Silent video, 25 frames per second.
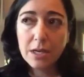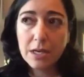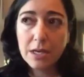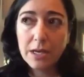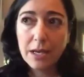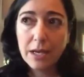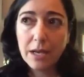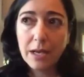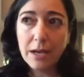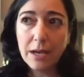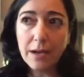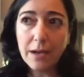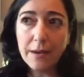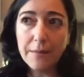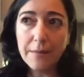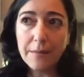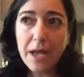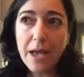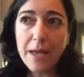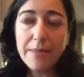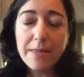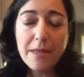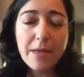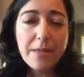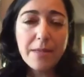
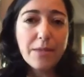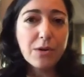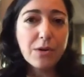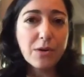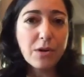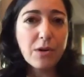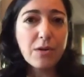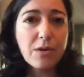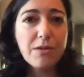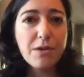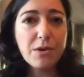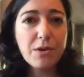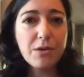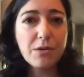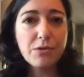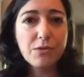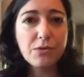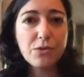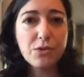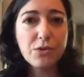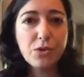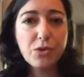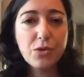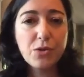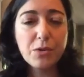And then there are those
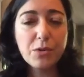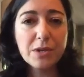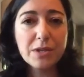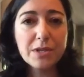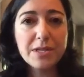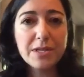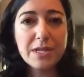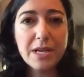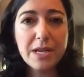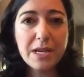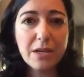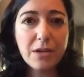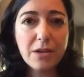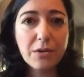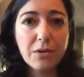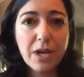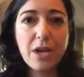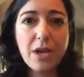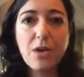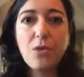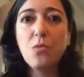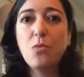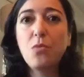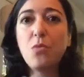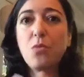who are saying, okay,
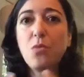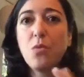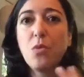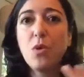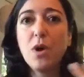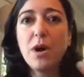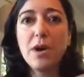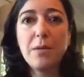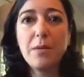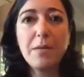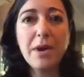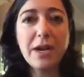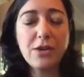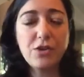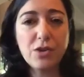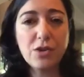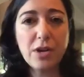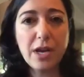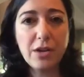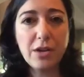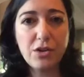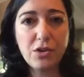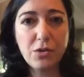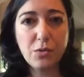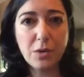what am I
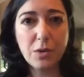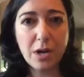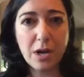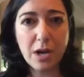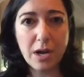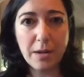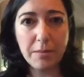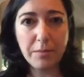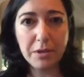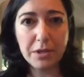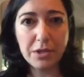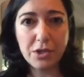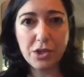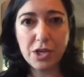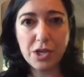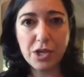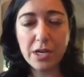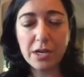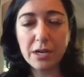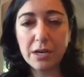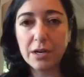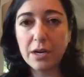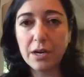trying to accomplish here?